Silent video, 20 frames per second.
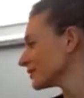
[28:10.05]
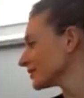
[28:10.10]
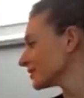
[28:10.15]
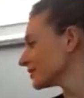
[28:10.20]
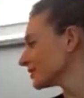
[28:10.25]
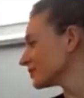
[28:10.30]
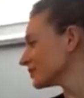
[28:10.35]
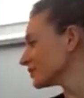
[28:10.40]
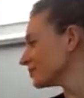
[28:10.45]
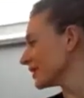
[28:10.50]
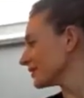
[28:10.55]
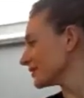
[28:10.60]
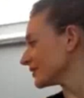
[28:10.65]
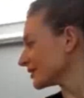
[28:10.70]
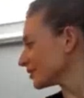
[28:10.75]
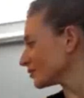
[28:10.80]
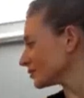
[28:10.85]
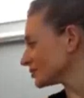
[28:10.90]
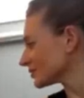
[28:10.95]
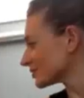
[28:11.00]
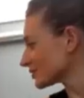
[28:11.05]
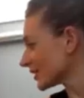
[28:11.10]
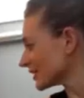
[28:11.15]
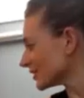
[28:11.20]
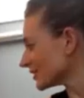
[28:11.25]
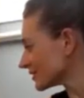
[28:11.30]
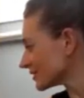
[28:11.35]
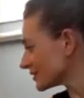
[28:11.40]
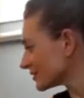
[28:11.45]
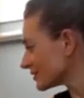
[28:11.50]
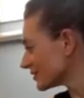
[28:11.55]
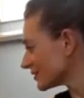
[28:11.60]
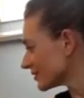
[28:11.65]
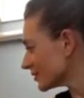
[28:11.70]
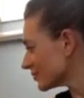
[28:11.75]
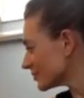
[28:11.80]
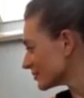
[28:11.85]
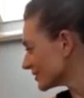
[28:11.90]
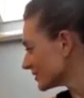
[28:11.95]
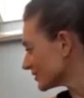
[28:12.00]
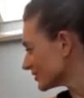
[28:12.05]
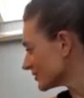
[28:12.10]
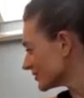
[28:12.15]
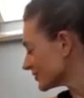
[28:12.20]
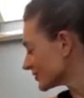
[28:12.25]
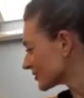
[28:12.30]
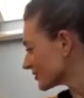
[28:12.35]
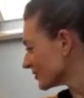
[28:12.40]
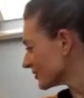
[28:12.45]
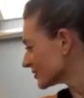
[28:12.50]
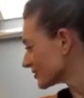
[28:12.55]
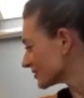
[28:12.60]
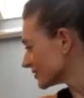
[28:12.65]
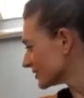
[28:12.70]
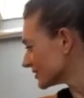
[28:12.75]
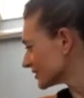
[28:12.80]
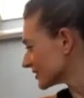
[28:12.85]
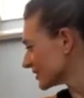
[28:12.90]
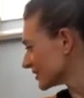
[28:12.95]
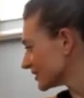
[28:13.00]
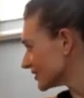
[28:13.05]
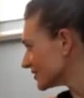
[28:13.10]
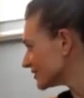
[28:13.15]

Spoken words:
Good, bend the elbow, try to bring your nose closer to the shin.